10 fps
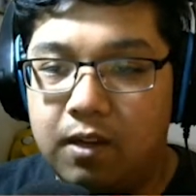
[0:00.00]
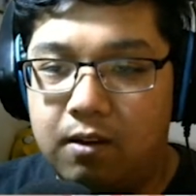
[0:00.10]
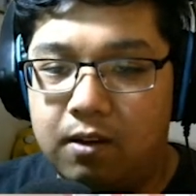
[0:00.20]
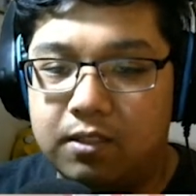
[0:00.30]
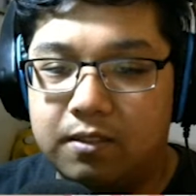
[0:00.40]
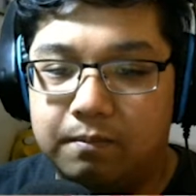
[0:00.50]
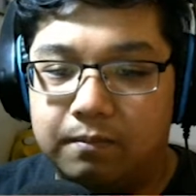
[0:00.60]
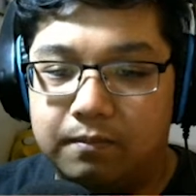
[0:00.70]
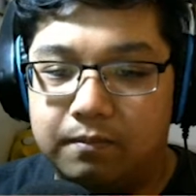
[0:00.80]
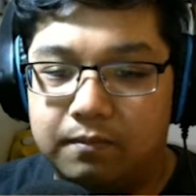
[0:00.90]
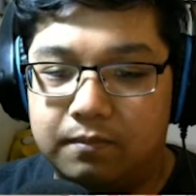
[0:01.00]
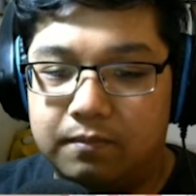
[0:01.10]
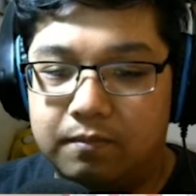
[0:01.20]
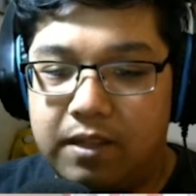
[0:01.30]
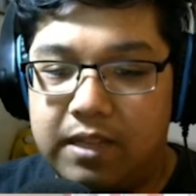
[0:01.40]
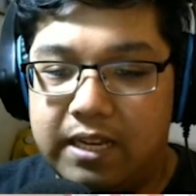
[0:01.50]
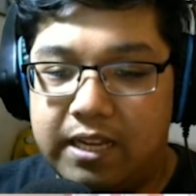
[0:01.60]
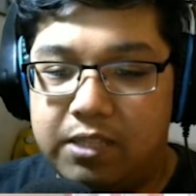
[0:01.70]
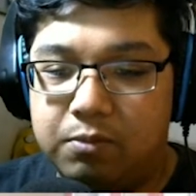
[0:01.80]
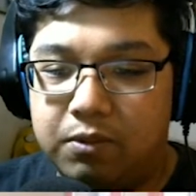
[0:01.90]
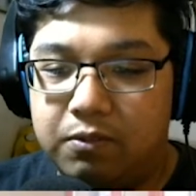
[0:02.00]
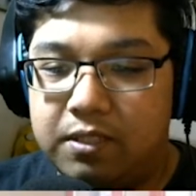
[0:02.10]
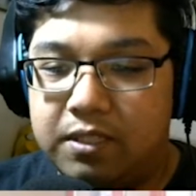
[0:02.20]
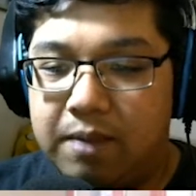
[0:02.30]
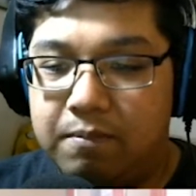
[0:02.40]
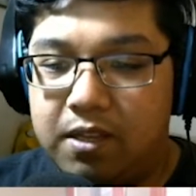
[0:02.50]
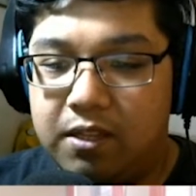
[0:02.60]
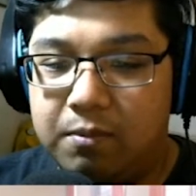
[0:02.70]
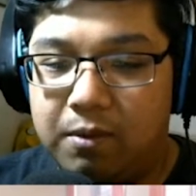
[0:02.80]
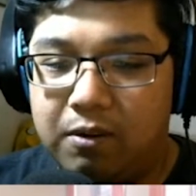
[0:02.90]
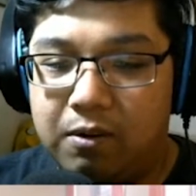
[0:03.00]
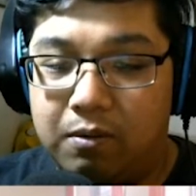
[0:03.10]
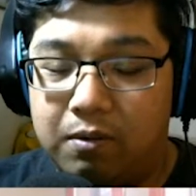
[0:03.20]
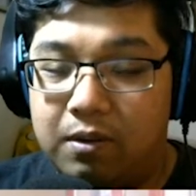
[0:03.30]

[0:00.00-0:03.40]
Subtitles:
Awesome! In that case, we'll do the same thing tomorrow.